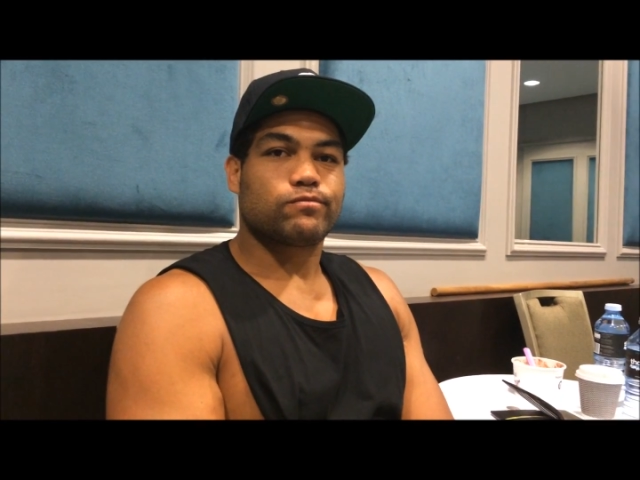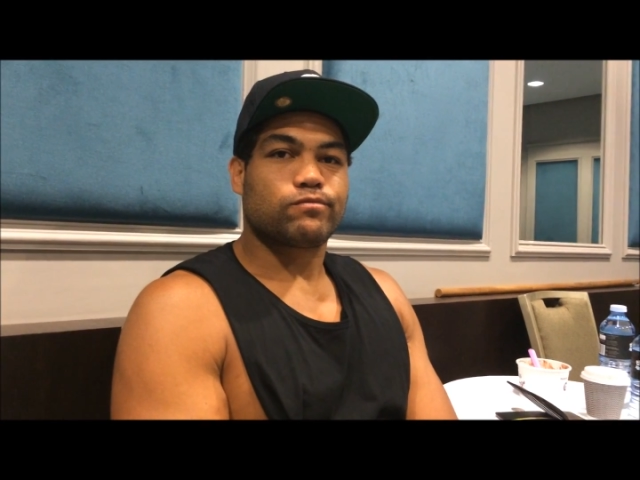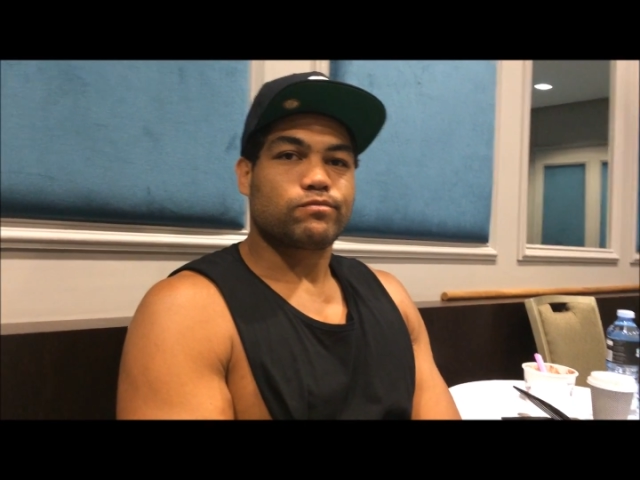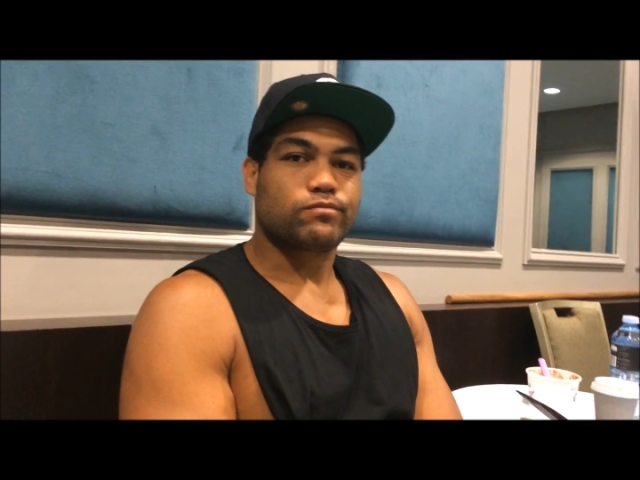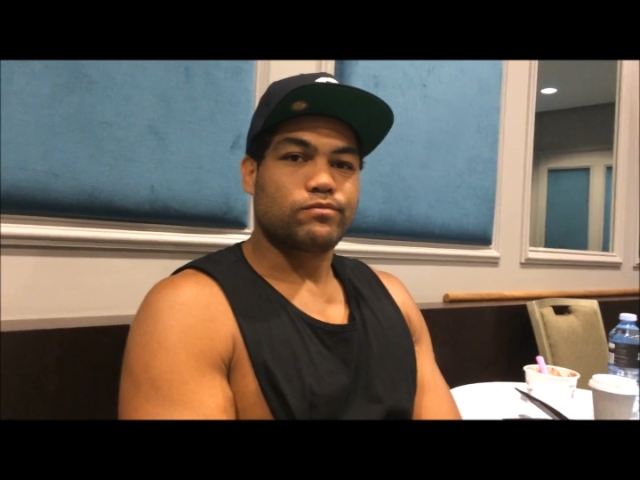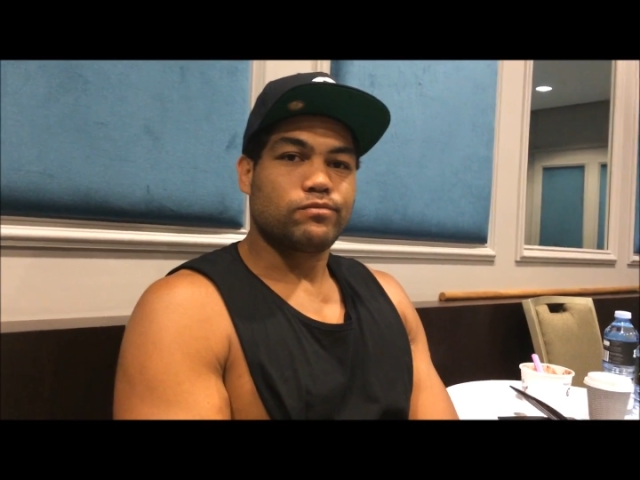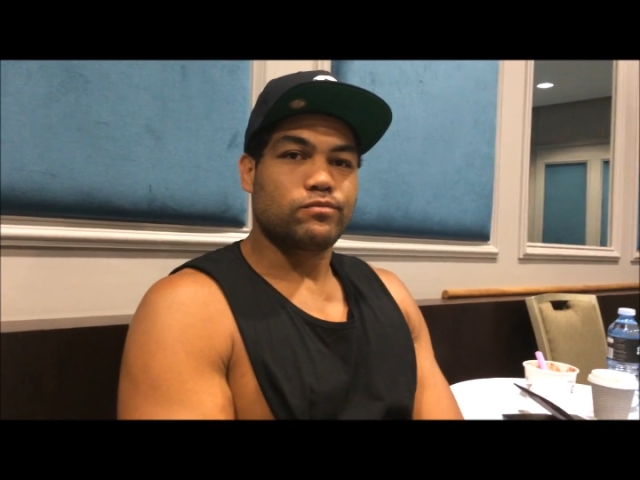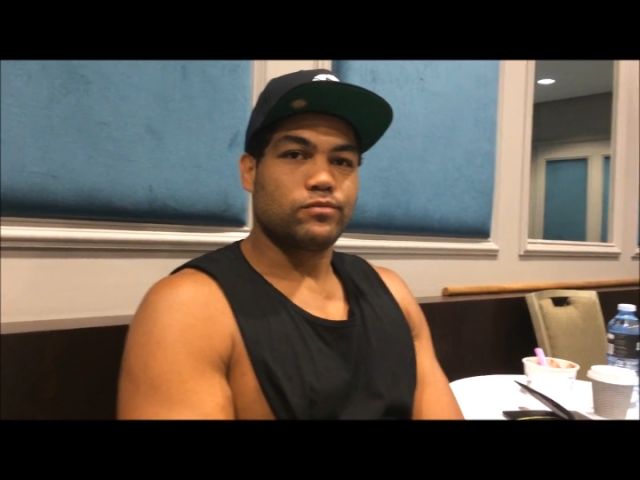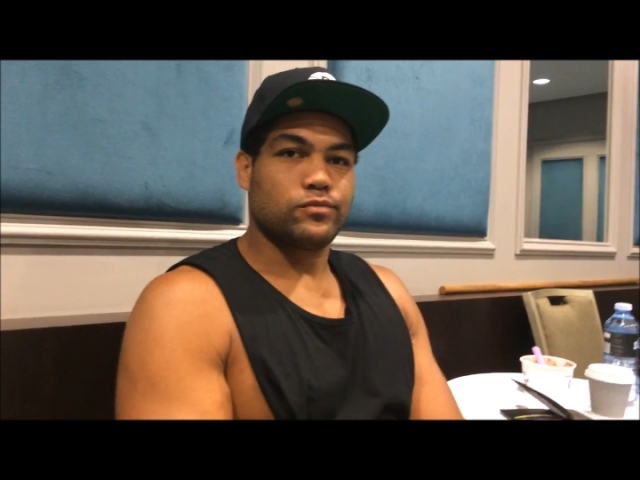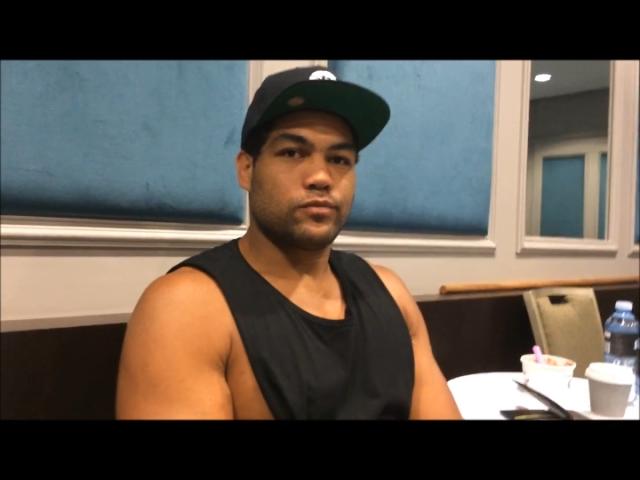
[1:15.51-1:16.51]

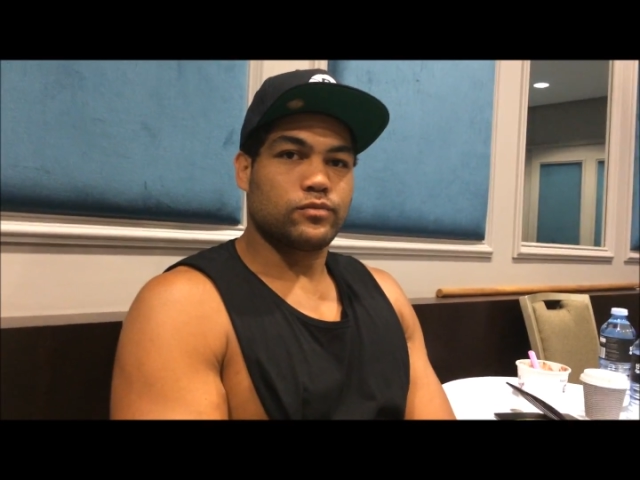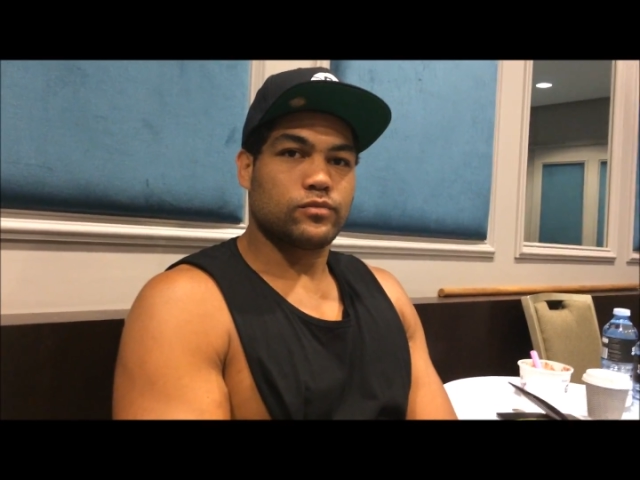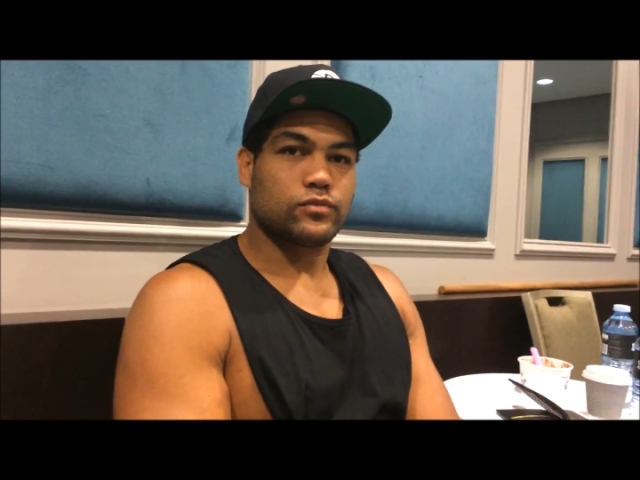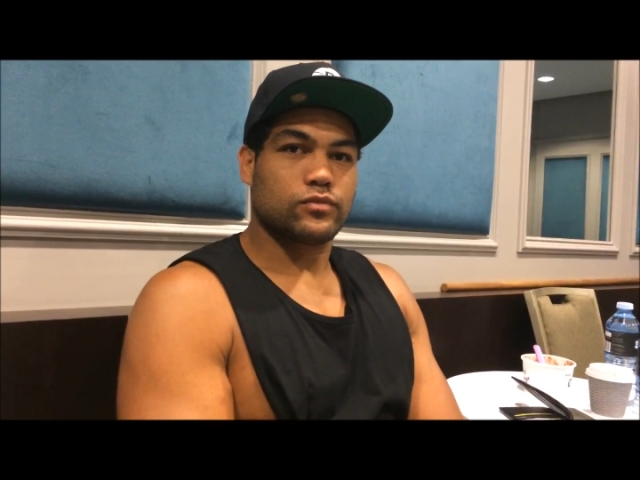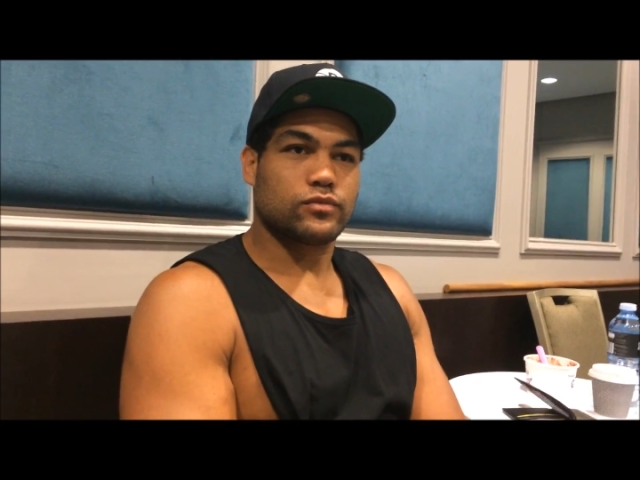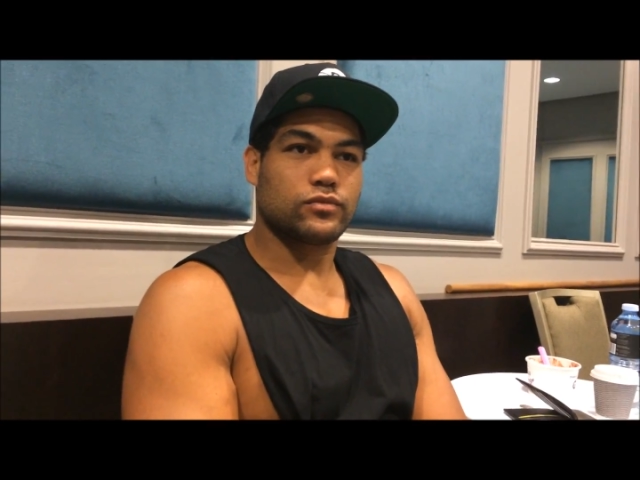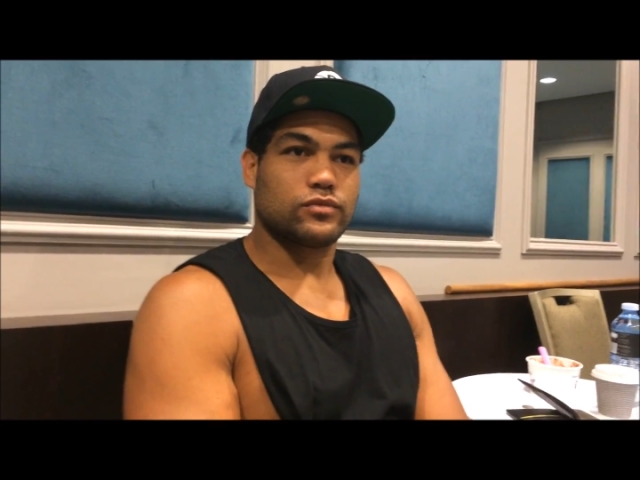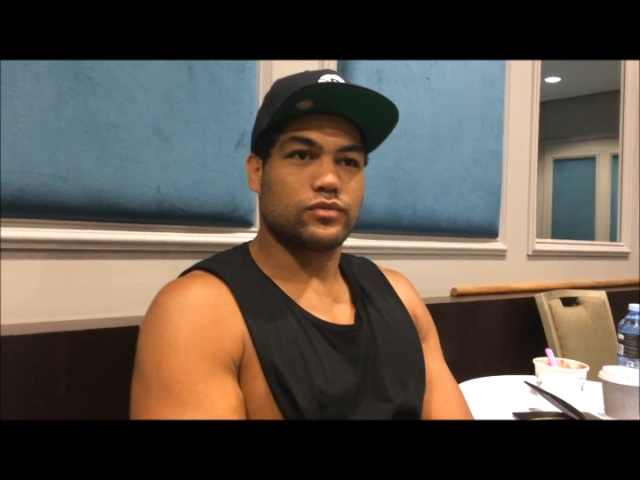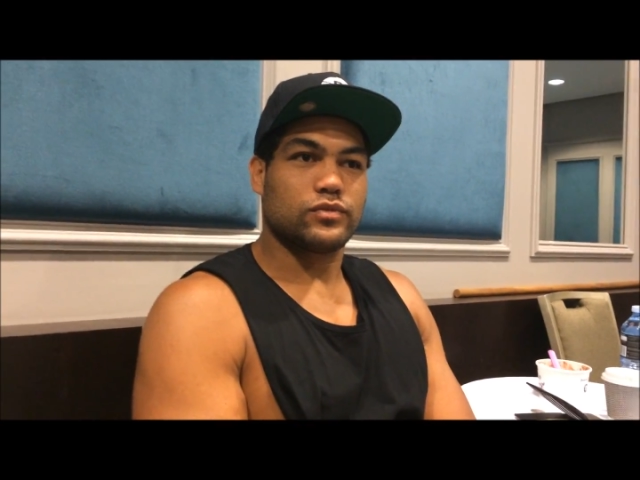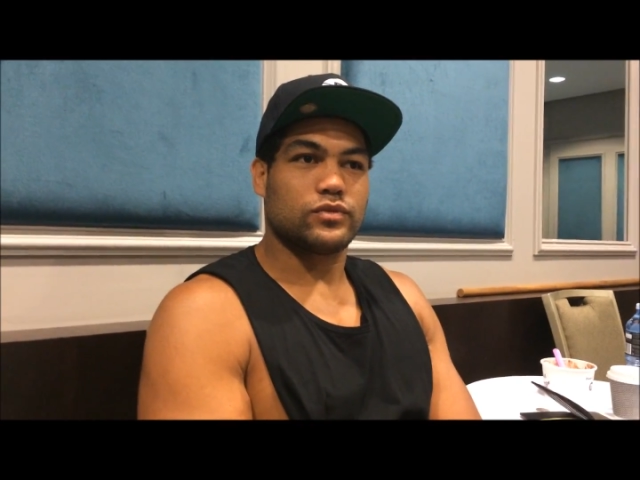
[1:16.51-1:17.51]
And what school did you
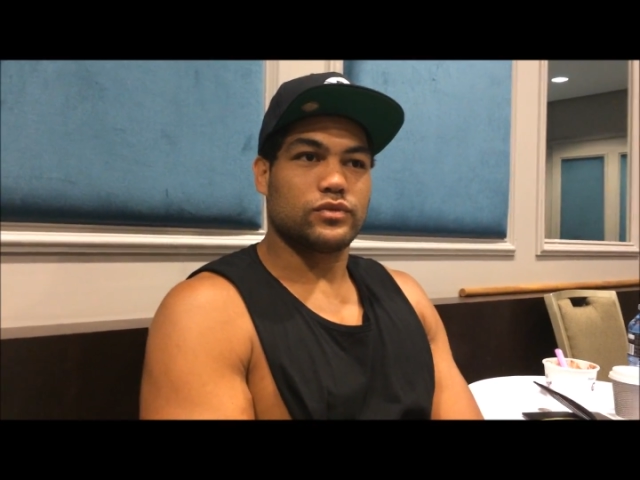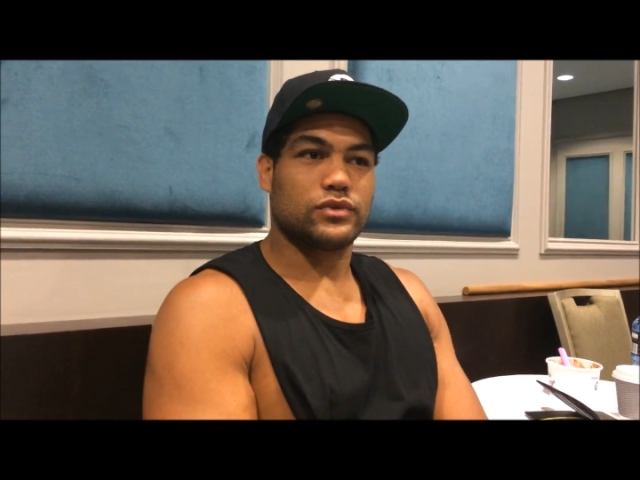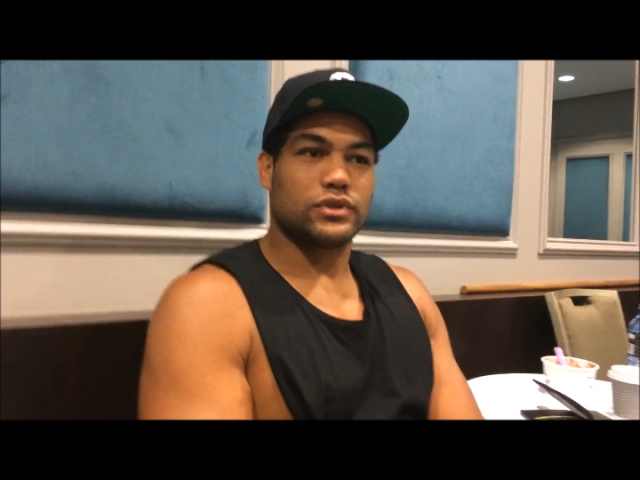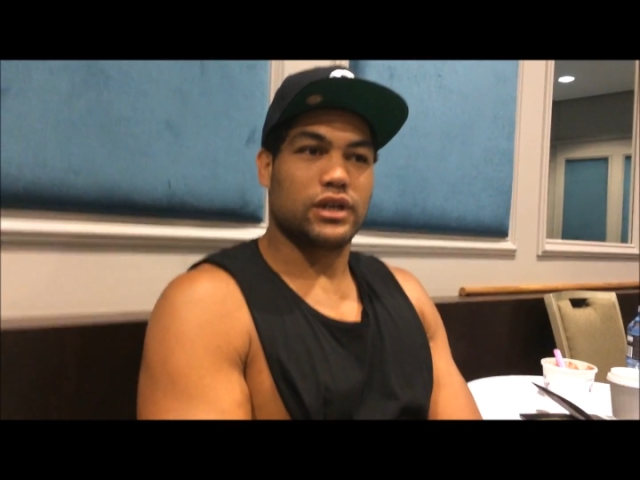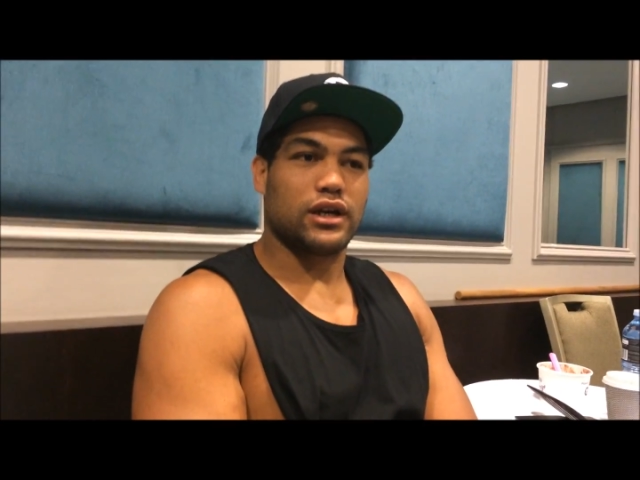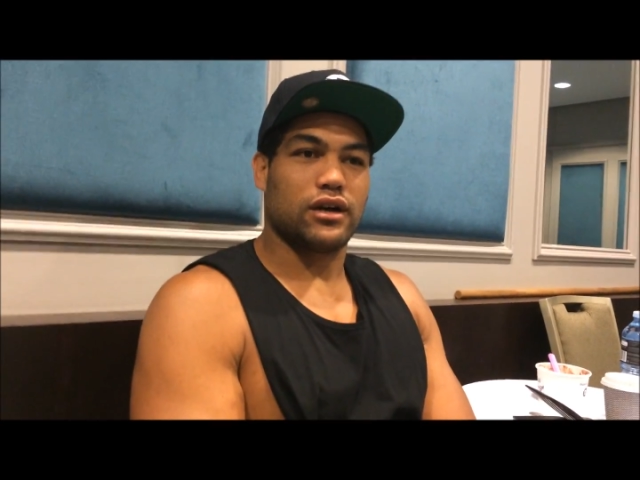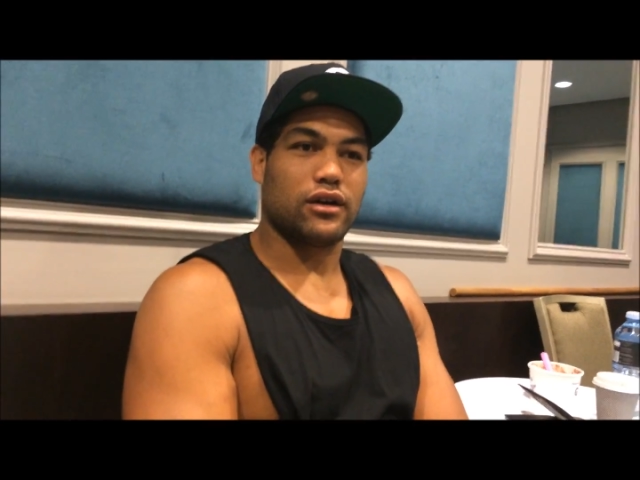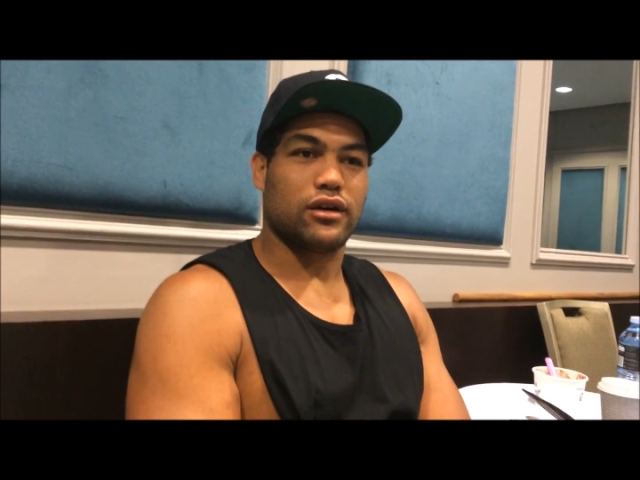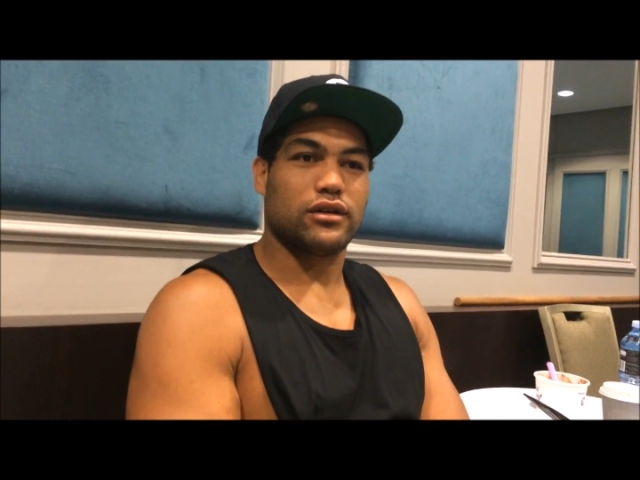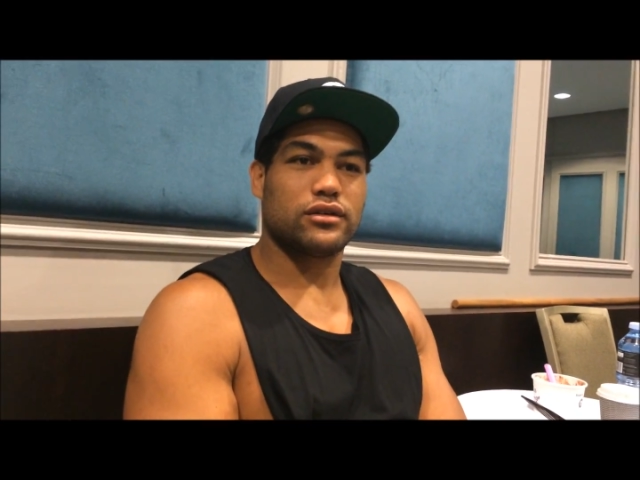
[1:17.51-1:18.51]
go to?